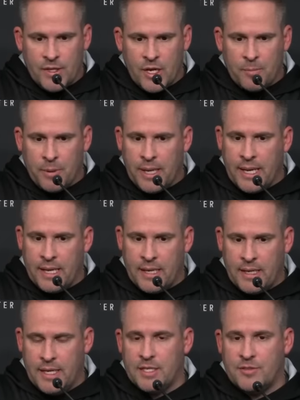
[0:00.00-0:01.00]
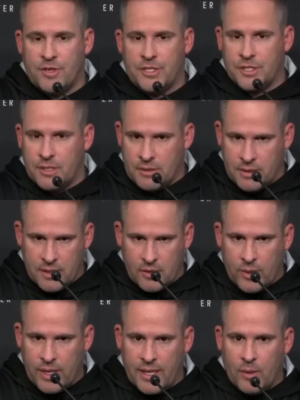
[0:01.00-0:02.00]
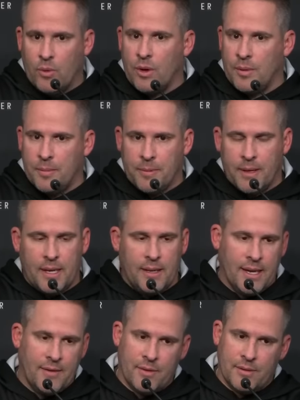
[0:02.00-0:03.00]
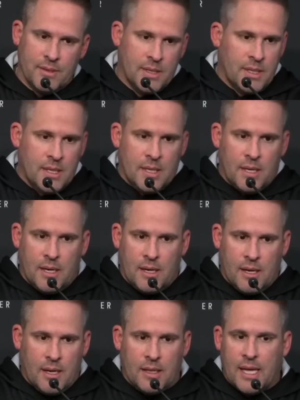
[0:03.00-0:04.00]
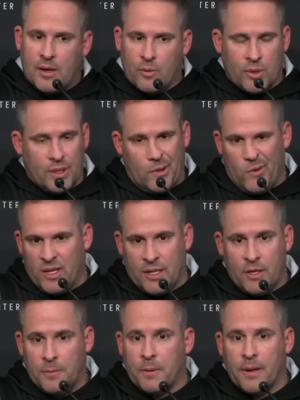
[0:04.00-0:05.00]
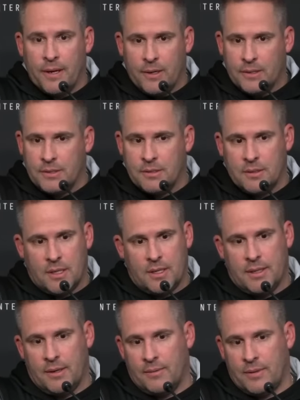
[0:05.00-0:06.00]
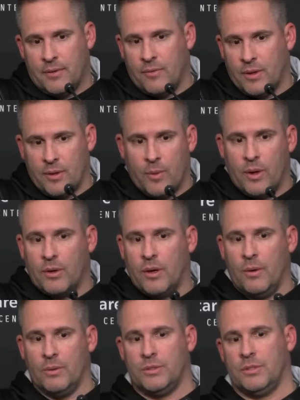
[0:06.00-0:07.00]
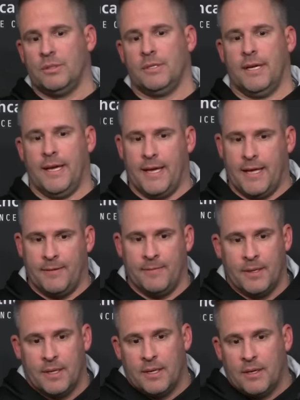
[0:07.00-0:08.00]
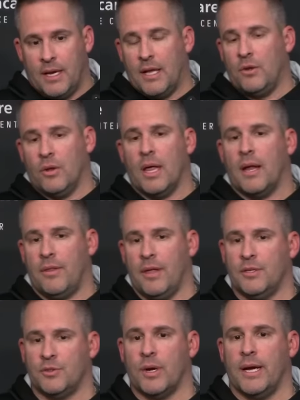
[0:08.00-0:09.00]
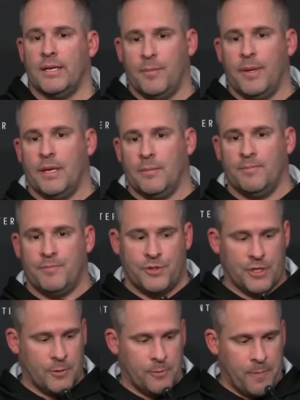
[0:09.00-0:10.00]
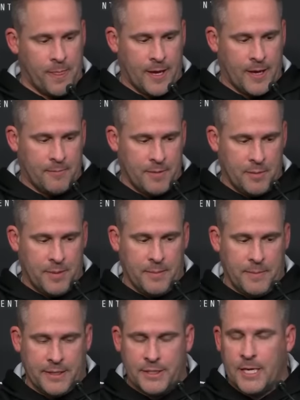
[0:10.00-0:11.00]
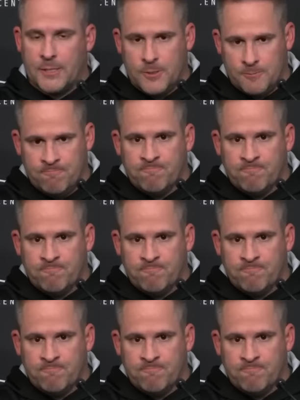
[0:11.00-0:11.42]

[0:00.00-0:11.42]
They're playing in his vision and the way they want them to play. They have a lot of really, really good players. They're really well coached, and you got to do a lot of things right to beat them. So it'll be a big challenge.